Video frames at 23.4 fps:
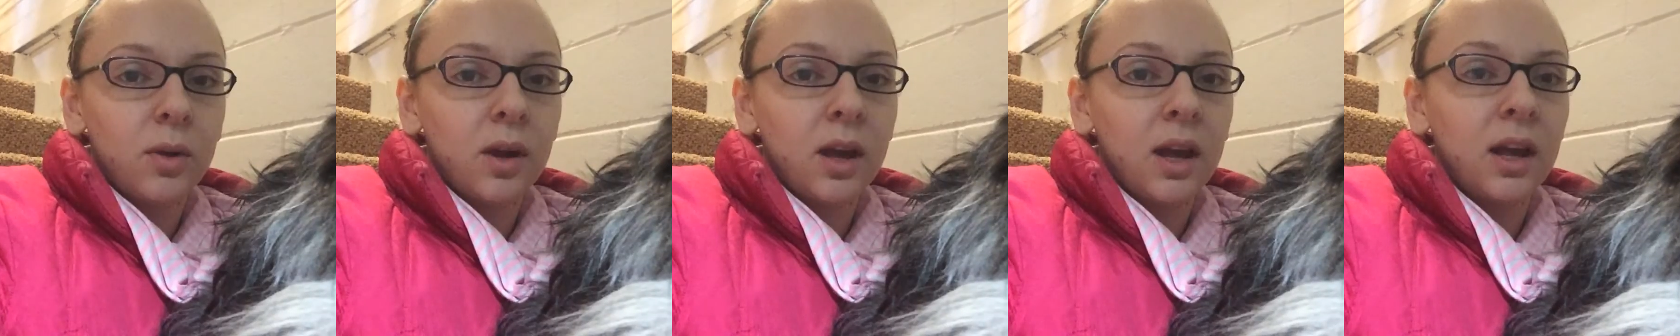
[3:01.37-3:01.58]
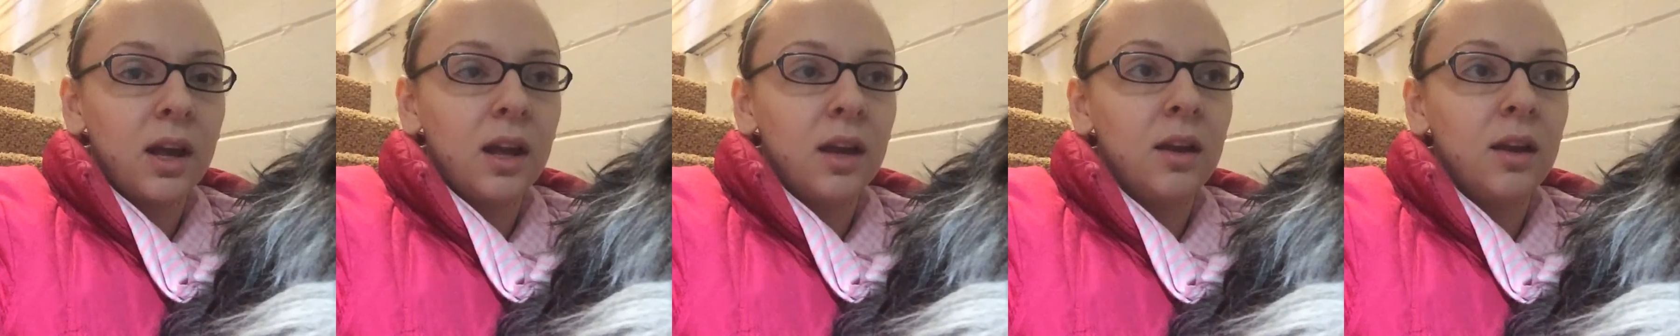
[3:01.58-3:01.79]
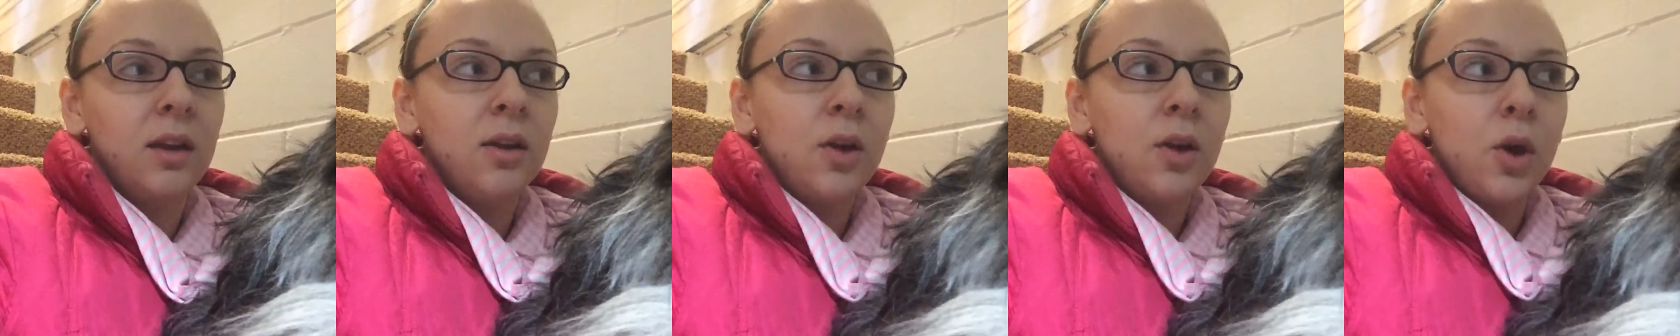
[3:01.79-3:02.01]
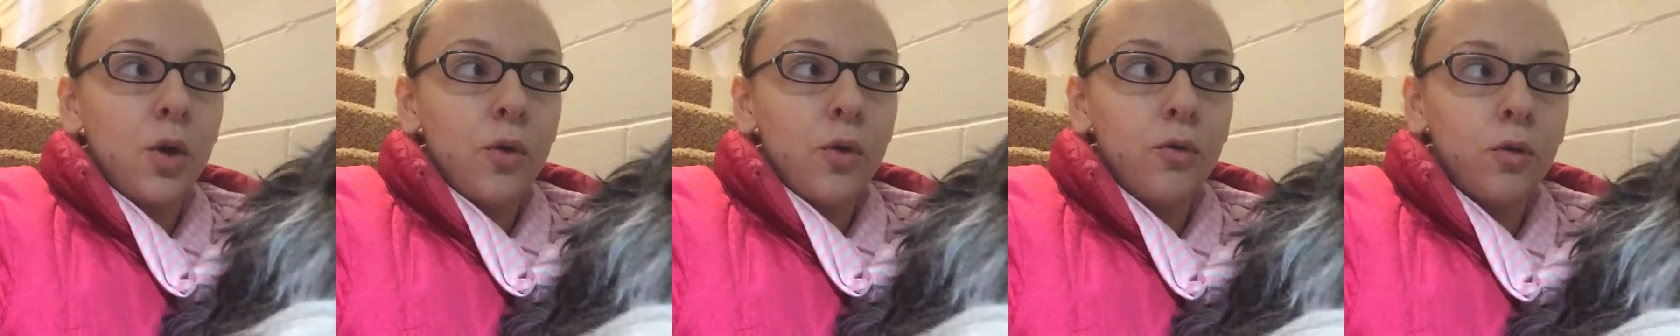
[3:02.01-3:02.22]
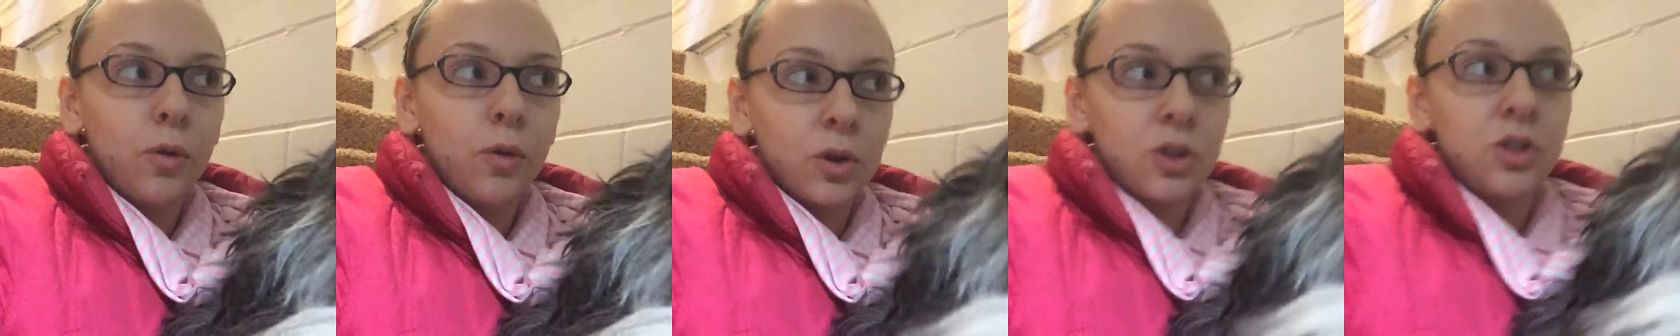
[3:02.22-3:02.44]
and
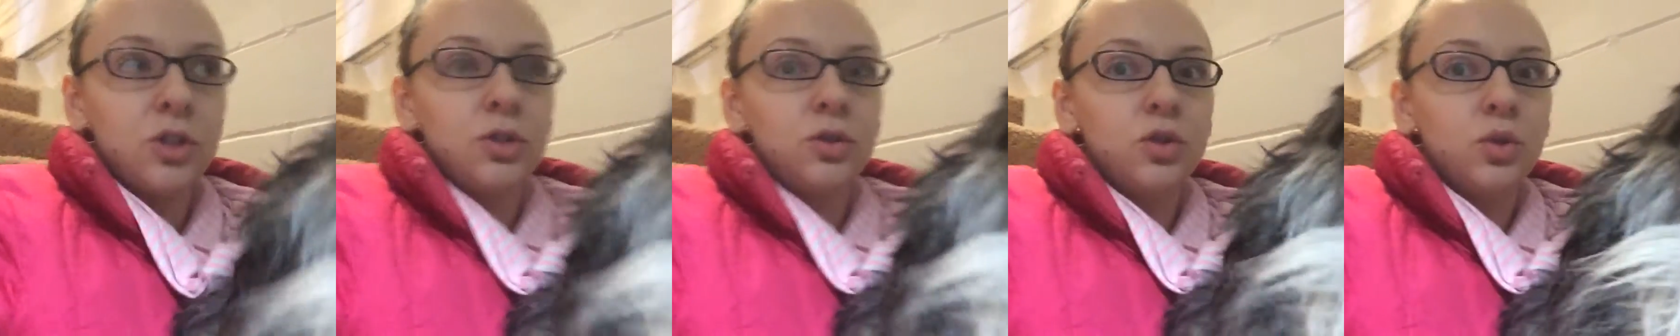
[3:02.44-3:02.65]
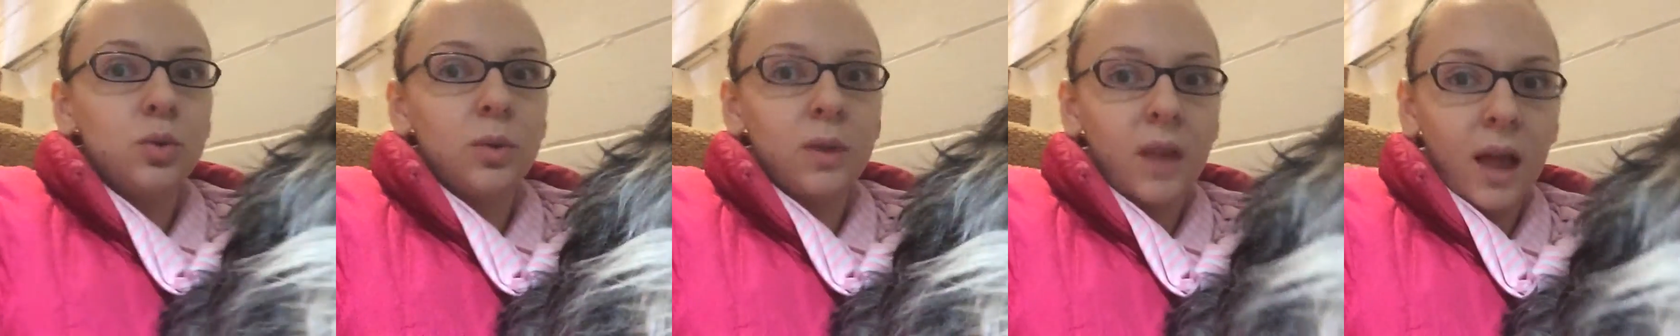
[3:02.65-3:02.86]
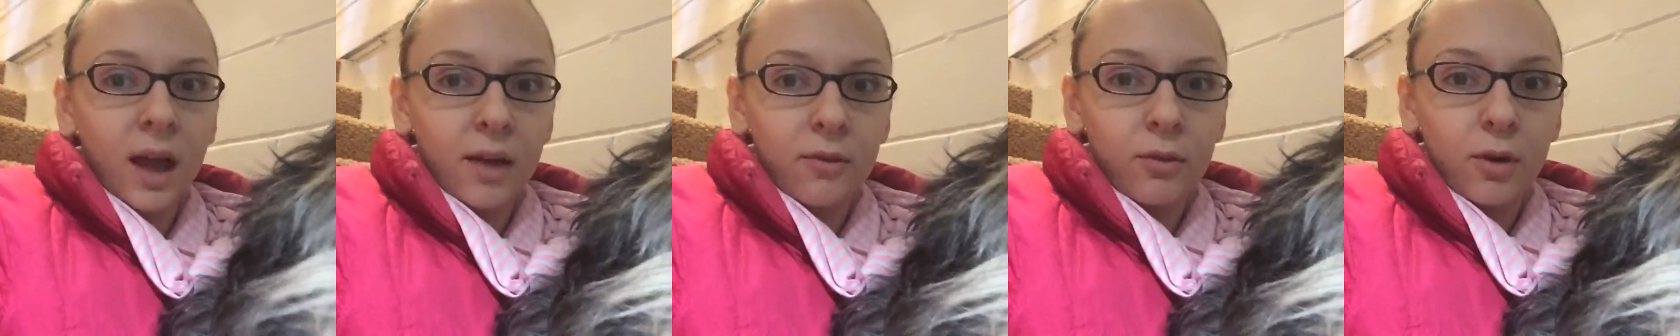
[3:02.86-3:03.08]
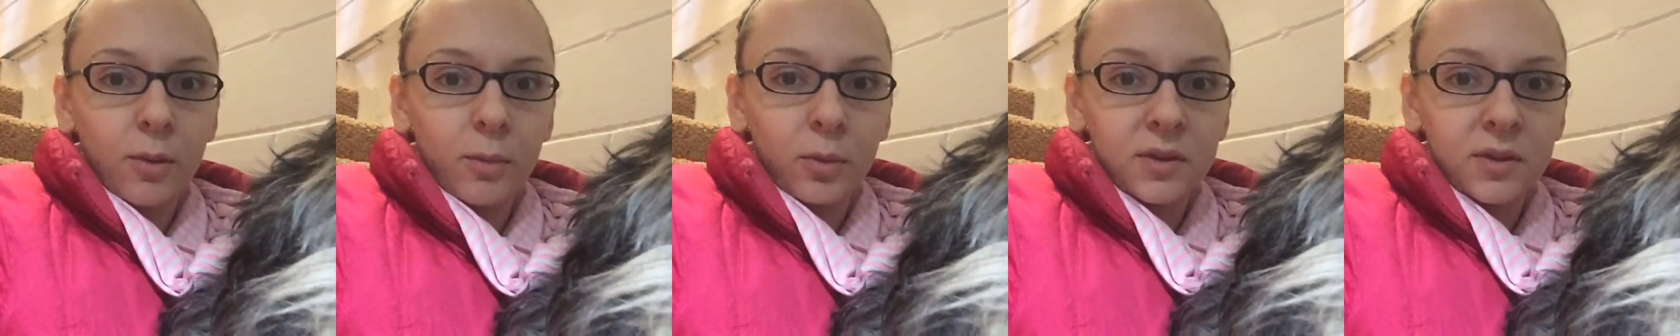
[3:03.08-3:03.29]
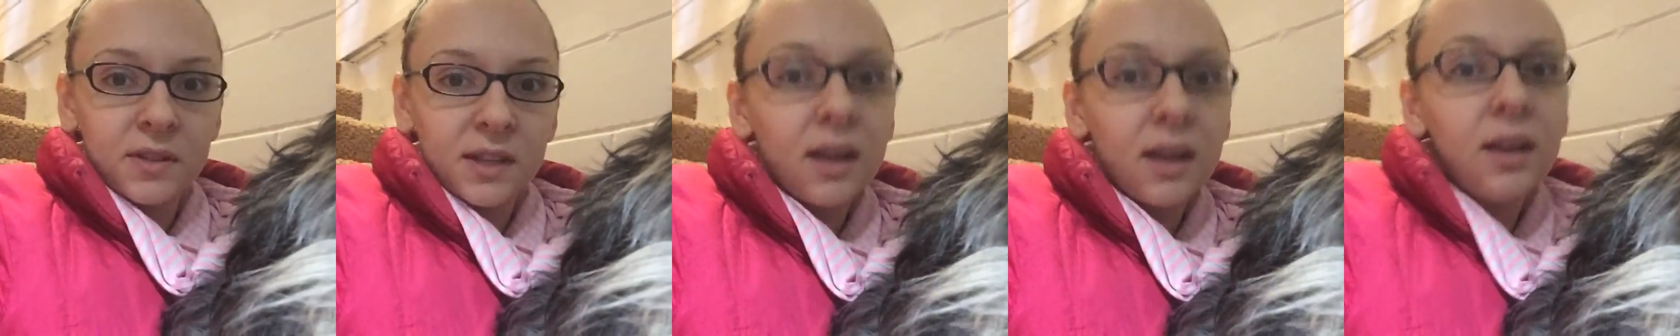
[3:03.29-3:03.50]
forward you to a live
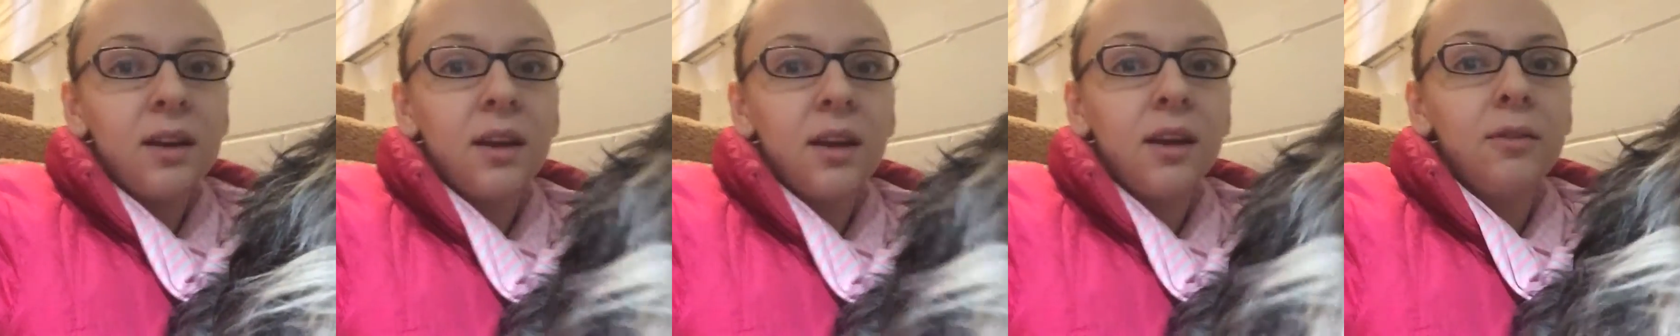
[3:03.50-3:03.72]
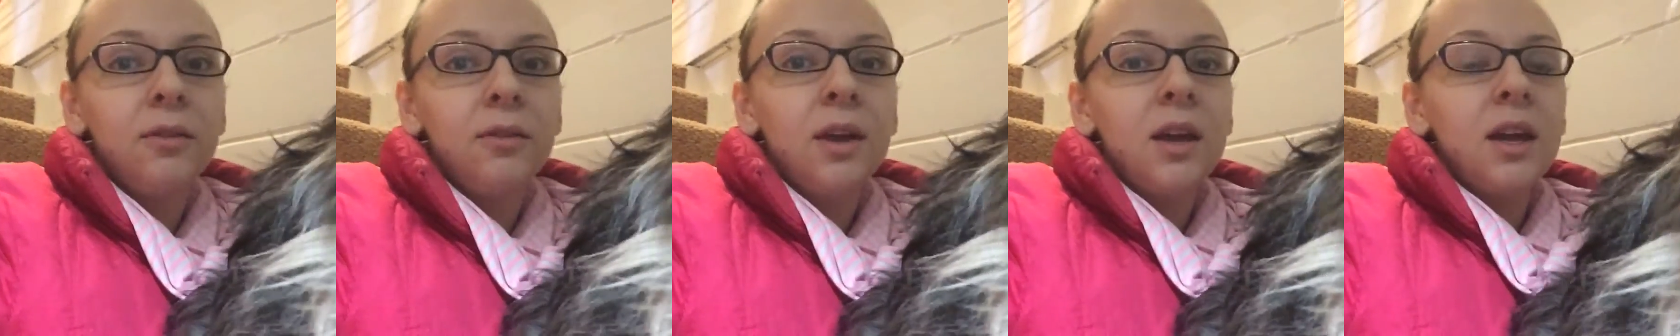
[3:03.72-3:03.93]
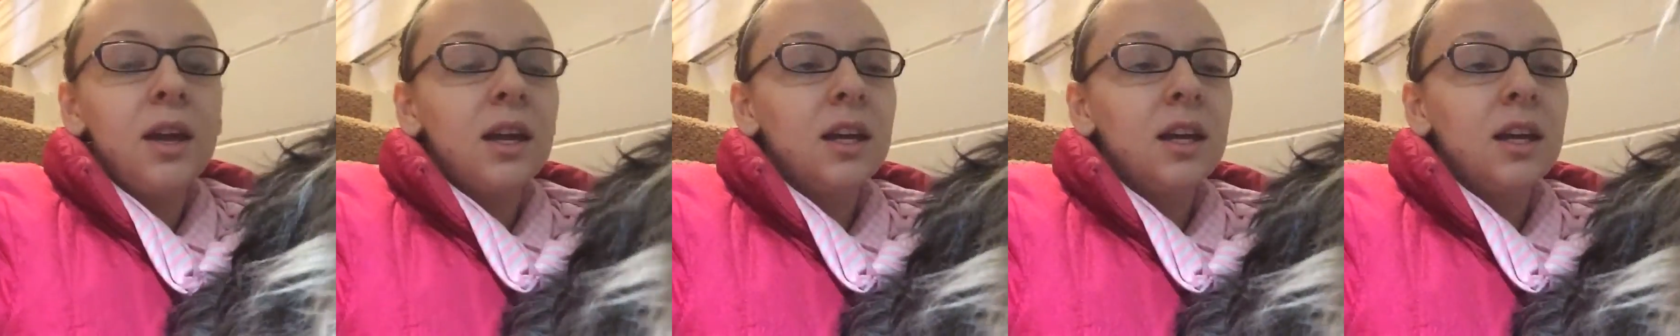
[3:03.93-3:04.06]
representative.